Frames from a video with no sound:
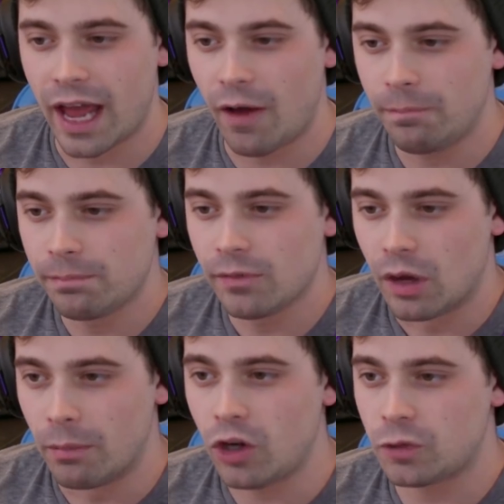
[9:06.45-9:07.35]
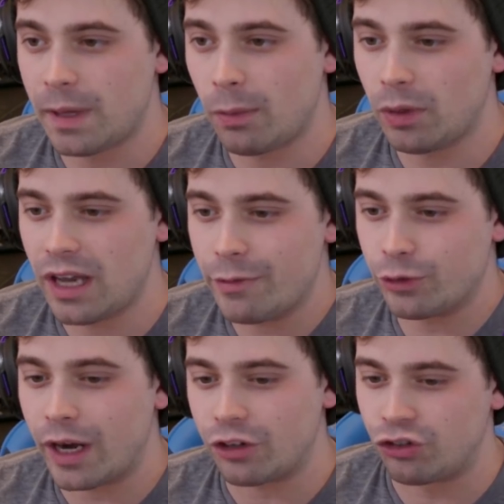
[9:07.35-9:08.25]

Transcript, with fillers: dead. Now, most people would never try to